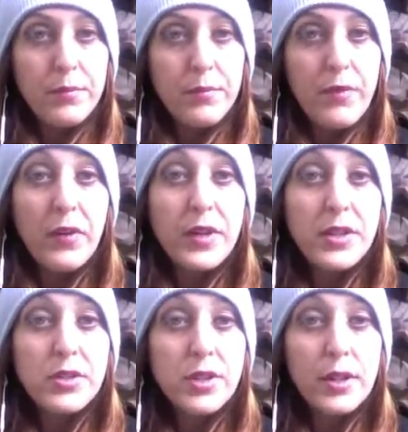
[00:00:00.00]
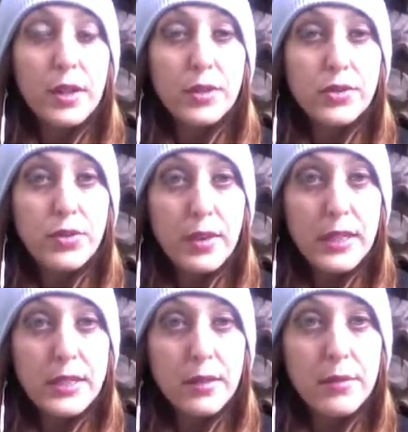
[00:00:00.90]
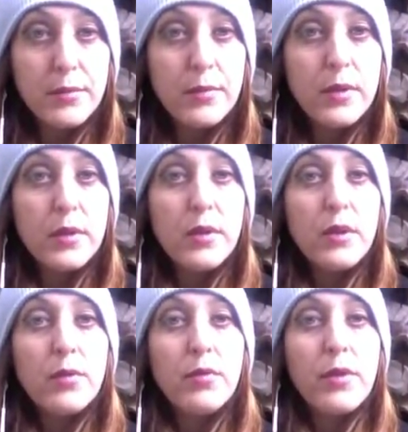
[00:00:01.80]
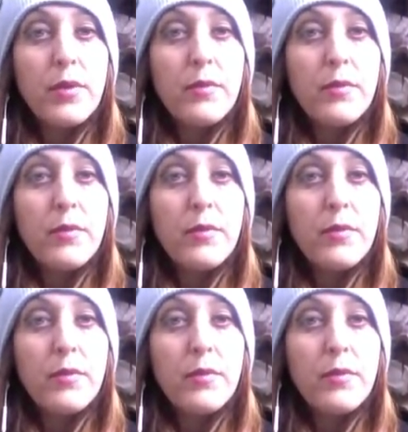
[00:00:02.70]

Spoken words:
foundation in Judaism, with